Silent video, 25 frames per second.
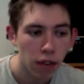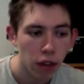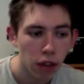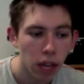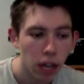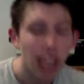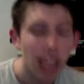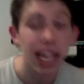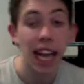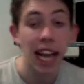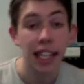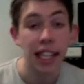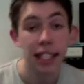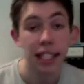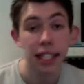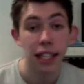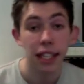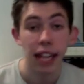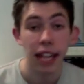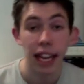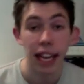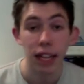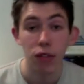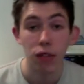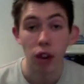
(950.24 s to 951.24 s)
Yes,
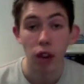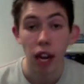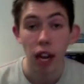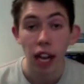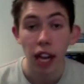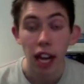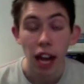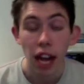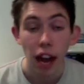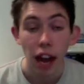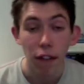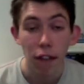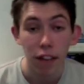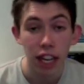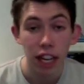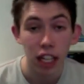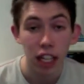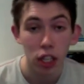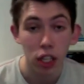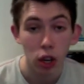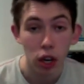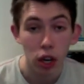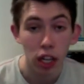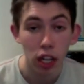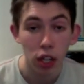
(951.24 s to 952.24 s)
that is right. I
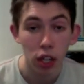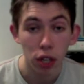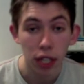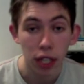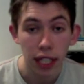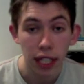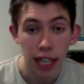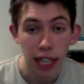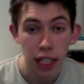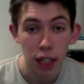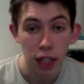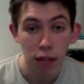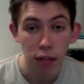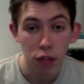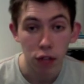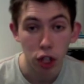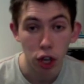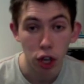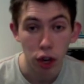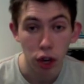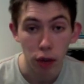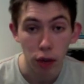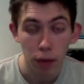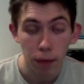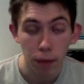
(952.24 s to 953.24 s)
finished college on the 6th of
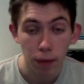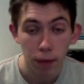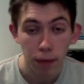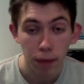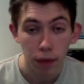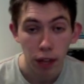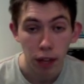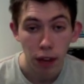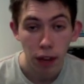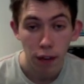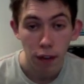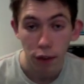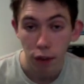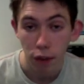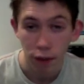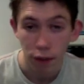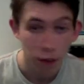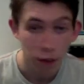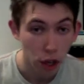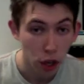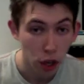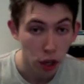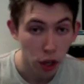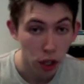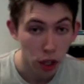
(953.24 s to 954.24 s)
June for,
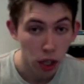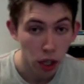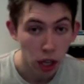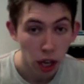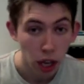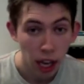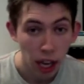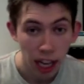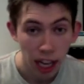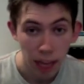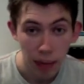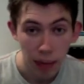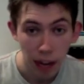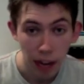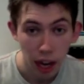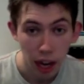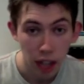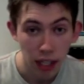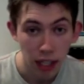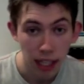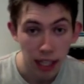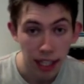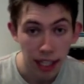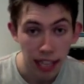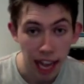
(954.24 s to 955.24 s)
for good. That's my
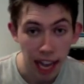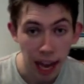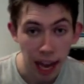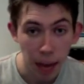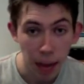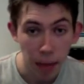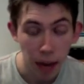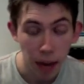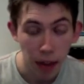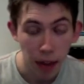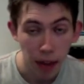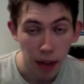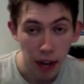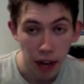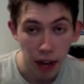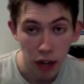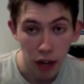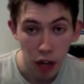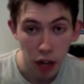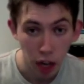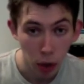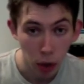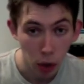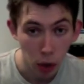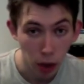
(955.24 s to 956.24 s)
last exam, and then I'll,
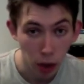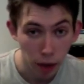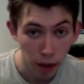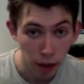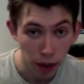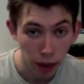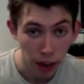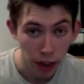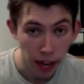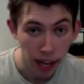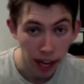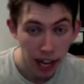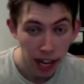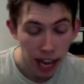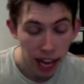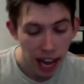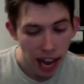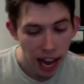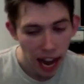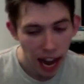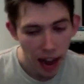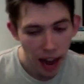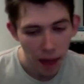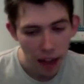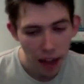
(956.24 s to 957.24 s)
I qualify then.
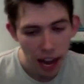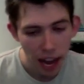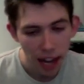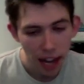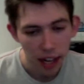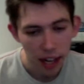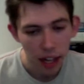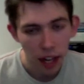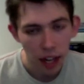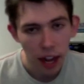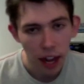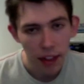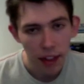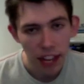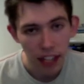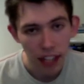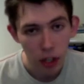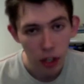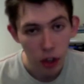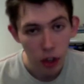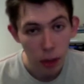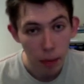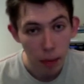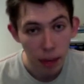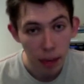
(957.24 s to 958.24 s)
And then that's
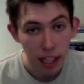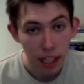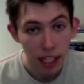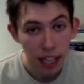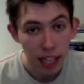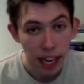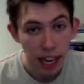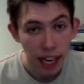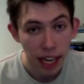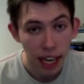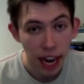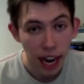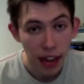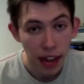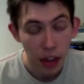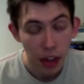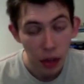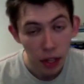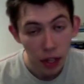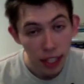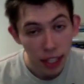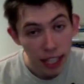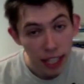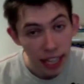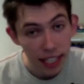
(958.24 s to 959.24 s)
on the Monday, and on
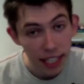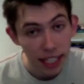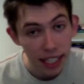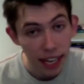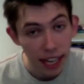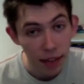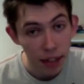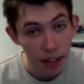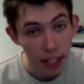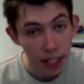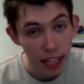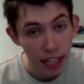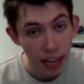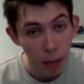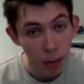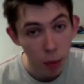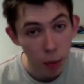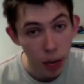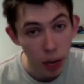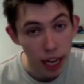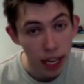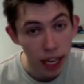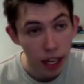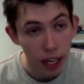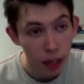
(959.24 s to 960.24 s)
the Saturday of the same
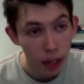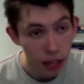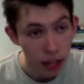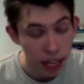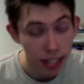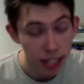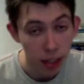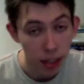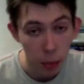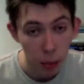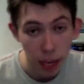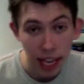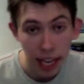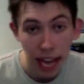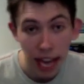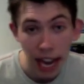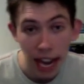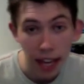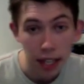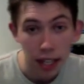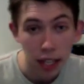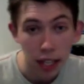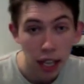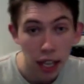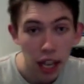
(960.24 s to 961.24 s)
week is the
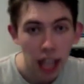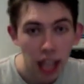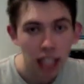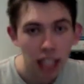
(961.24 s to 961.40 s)
weekend.